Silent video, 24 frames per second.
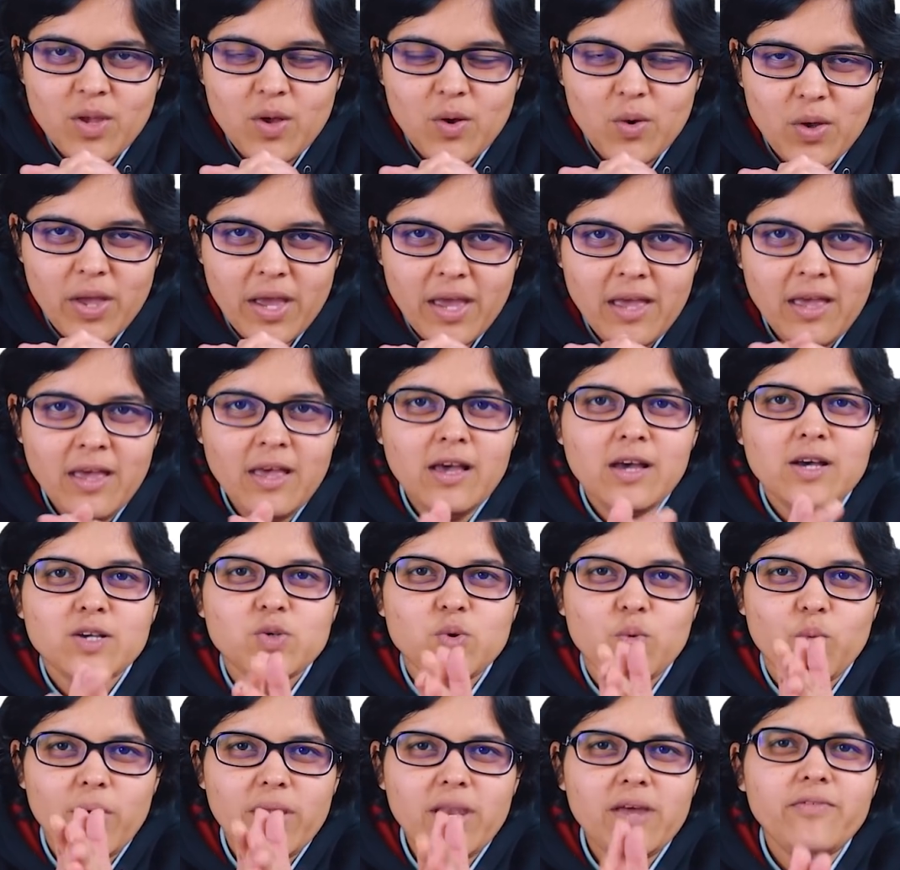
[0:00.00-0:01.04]
Okay,
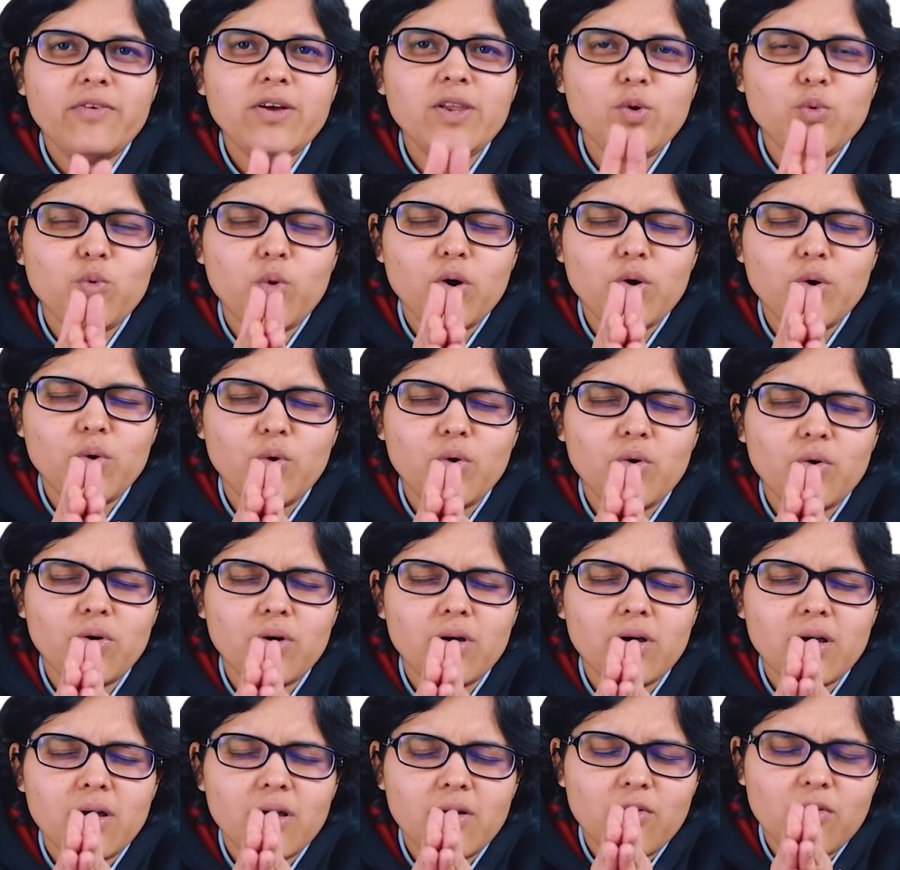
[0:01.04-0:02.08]
so whenever you want to
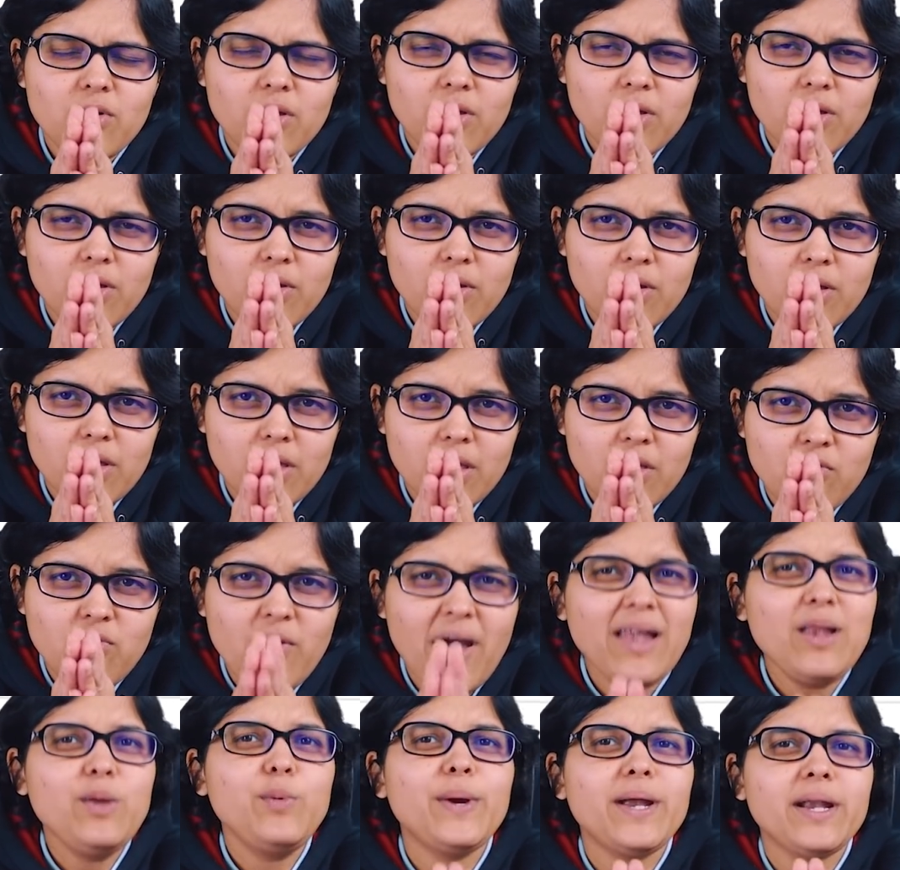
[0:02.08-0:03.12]

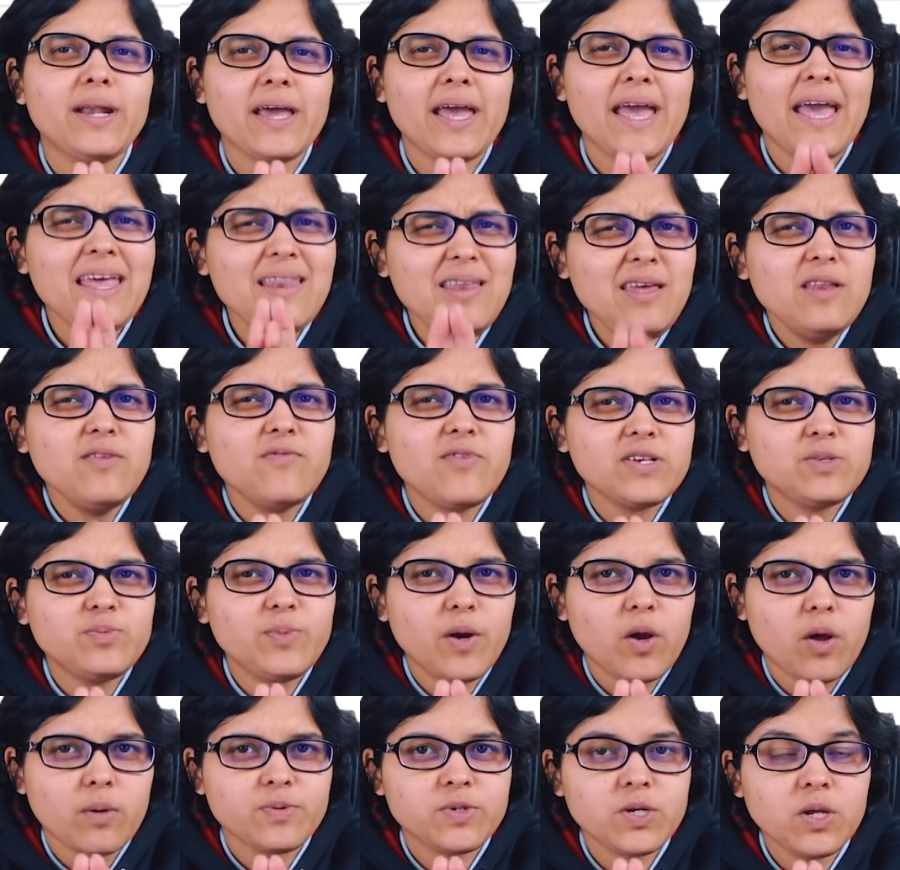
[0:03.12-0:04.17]
evaluate any
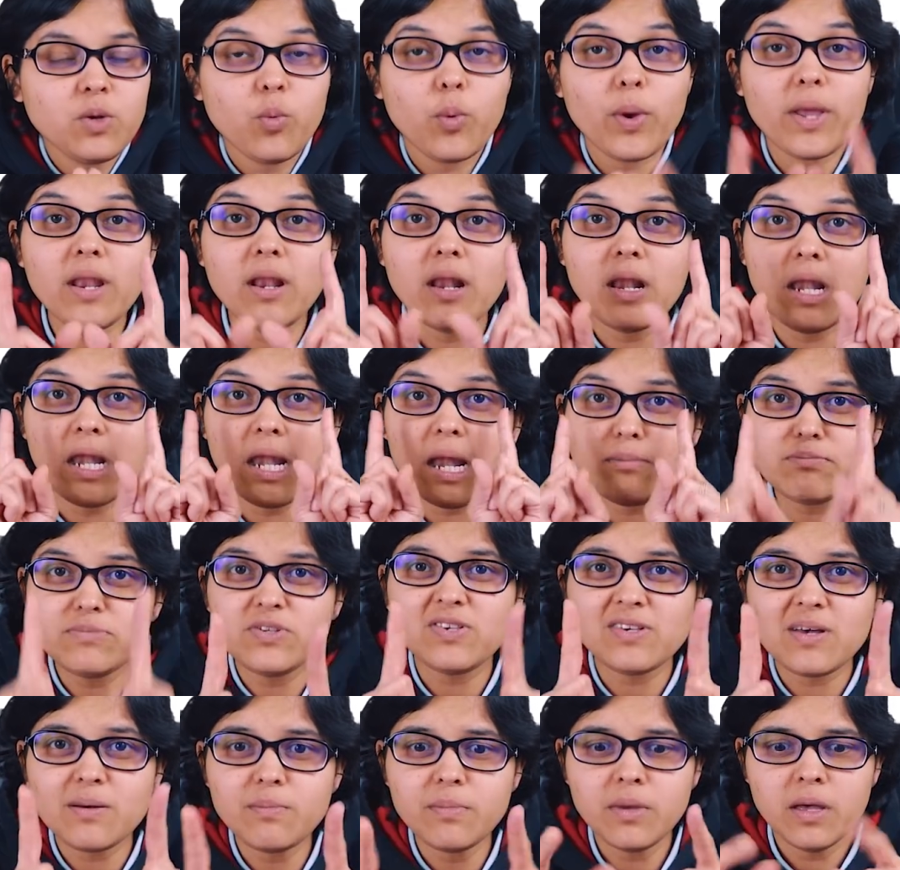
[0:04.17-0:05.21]
investment option wherein lump
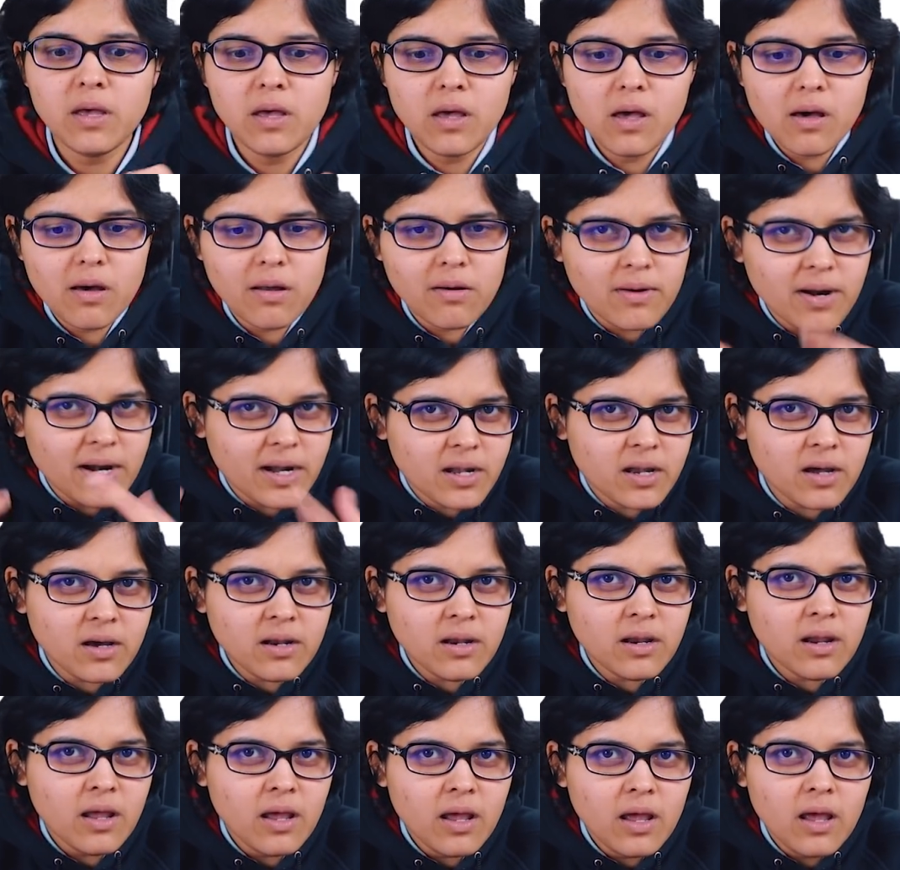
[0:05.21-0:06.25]
sum
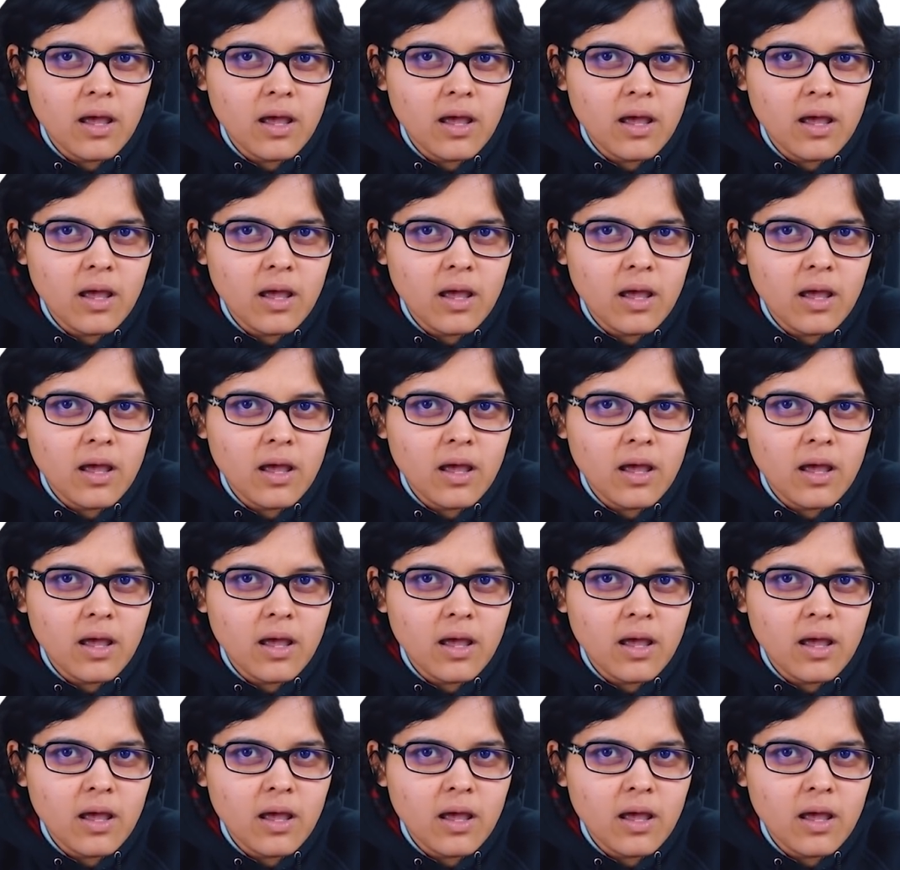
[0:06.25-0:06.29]
return,